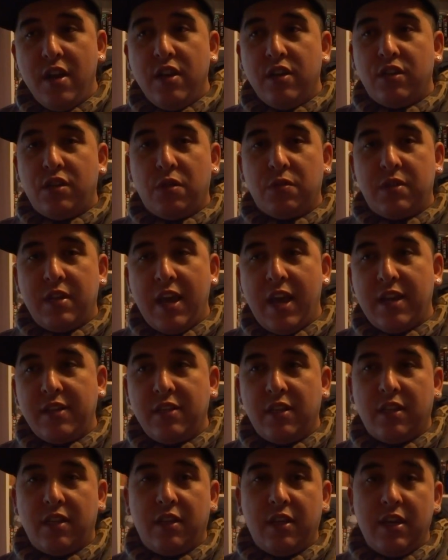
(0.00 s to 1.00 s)
So
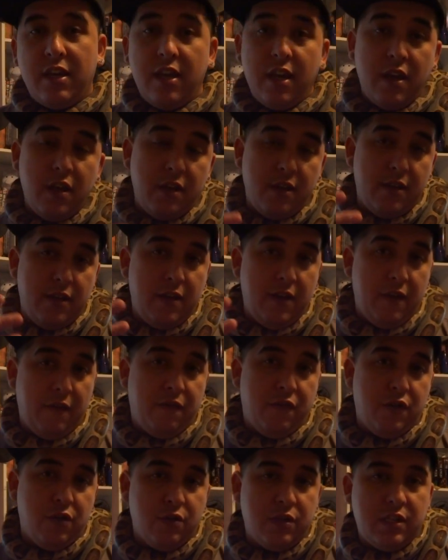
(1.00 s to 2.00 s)
technically,
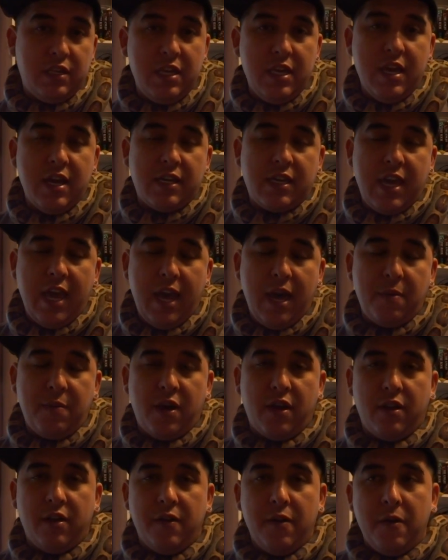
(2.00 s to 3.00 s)
if you see a
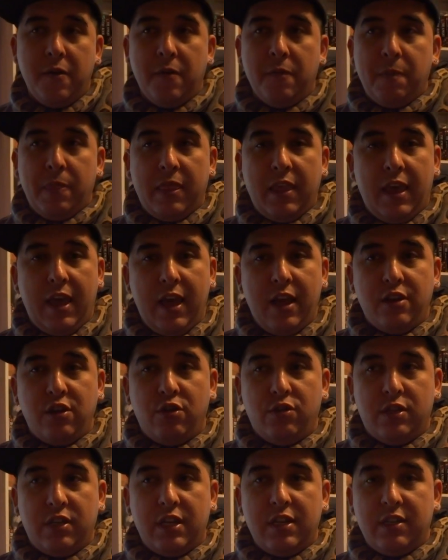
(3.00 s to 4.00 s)
gamma and
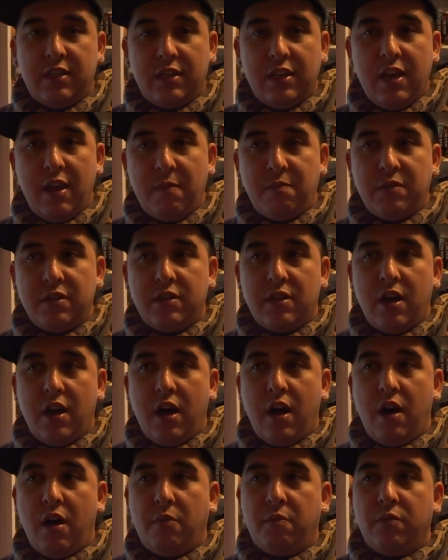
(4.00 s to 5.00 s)
you see sibs,
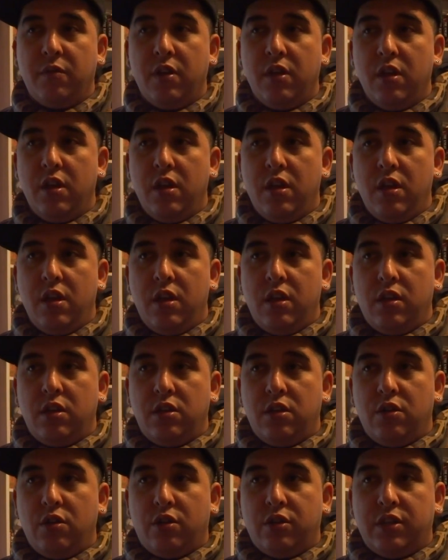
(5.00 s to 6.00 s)

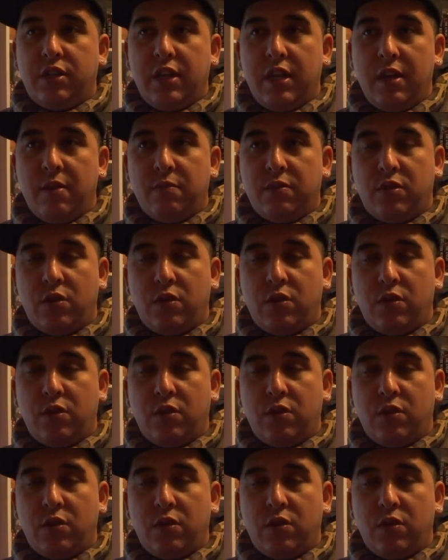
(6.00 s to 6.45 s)
you'll see them